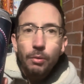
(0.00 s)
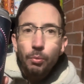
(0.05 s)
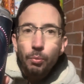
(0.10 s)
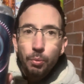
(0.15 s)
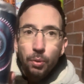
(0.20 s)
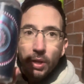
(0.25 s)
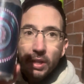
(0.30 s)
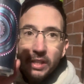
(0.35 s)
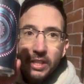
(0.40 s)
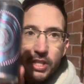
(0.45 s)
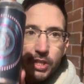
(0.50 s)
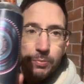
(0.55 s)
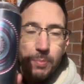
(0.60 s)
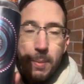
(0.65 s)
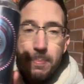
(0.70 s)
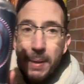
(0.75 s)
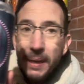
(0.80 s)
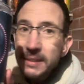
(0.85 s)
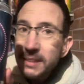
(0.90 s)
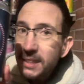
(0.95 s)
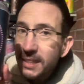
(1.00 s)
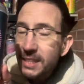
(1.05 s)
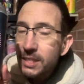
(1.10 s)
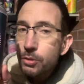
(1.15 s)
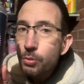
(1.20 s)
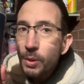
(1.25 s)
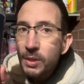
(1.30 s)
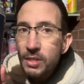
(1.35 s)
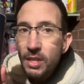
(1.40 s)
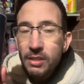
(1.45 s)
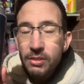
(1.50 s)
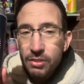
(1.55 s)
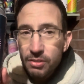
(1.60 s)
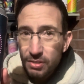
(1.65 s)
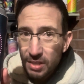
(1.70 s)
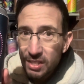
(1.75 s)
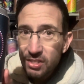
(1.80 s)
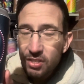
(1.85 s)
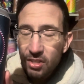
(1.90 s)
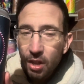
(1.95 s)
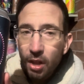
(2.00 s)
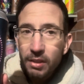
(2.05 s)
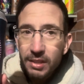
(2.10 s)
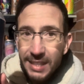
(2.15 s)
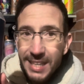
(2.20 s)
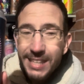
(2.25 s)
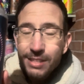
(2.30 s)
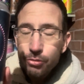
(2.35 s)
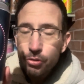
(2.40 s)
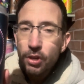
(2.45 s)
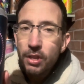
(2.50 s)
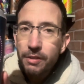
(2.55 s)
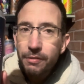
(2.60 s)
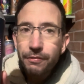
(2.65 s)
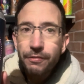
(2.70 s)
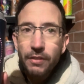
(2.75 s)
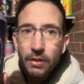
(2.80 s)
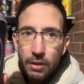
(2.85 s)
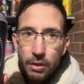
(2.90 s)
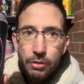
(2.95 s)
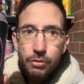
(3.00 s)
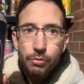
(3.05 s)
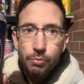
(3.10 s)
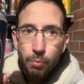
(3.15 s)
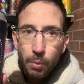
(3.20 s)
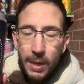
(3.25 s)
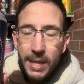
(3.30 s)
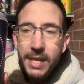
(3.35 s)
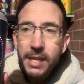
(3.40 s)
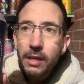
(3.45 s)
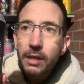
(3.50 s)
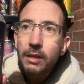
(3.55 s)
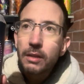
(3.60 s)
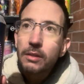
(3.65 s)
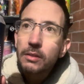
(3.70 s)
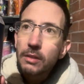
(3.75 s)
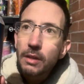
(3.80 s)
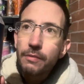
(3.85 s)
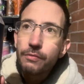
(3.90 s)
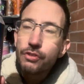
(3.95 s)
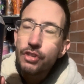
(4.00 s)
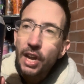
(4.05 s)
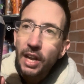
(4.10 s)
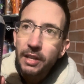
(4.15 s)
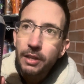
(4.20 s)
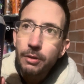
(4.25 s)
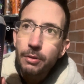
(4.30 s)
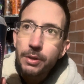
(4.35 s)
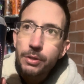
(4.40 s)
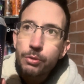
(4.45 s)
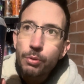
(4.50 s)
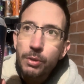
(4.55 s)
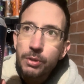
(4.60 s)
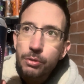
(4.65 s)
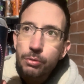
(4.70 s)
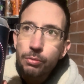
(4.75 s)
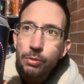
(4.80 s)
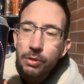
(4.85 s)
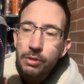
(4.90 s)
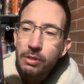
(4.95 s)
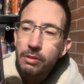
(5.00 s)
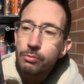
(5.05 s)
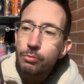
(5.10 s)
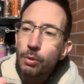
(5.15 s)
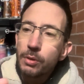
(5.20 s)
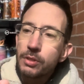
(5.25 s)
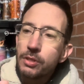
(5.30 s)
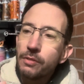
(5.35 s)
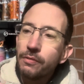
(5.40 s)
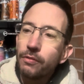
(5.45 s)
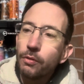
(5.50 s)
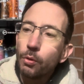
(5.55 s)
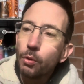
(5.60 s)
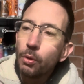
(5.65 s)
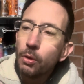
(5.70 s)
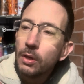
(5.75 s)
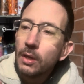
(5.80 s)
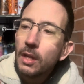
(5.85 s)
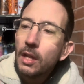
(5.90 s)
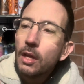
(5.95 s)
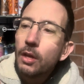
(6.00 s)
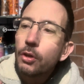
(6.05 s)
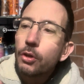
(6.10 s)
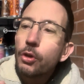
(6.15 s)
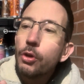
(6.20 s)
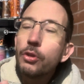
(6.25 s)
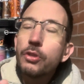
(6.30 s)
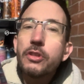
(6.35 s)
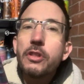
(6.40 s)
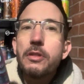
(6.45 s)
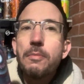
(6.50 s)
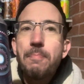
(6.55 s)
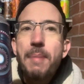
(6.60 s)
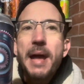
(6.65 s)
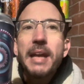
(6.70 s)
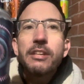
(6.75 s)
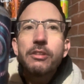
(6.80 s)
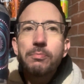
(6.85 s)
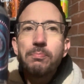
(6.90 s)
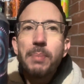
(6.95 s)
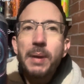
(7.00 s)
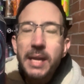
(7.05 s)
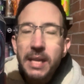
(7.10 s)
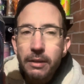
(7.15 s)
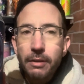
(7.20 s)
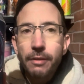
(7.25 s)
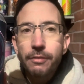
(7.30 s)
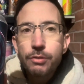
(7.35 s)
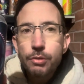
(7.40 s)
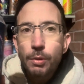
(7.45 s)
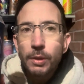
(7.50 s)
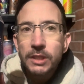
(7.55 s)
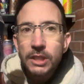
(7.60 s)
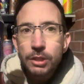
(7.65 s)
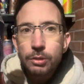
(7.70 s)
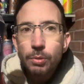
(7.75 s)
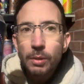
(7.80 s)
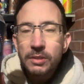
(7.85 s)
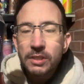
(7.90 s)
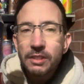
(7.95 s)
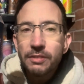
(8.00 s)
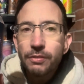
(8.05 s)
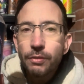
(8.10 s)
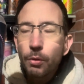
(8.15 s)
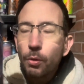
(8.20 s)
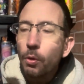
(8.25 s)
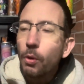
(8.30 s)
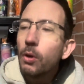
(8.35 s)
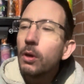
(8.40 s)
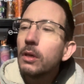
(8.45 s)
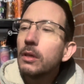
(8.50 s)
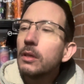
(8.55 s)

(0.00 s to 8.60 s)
Will this be bettered in 20? It's like literally the first week of January 2024. Could the best beer of 2024